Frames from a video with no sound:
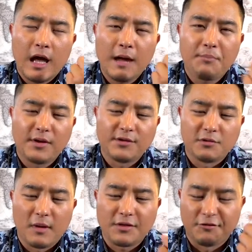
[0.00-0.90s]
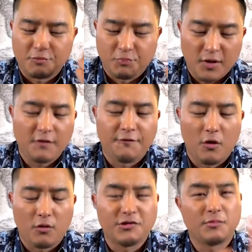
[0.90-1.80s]
April is the month of spring and
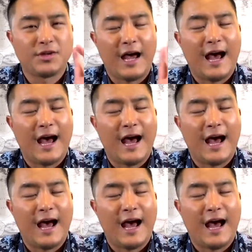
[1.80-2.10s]
forward. Someone say,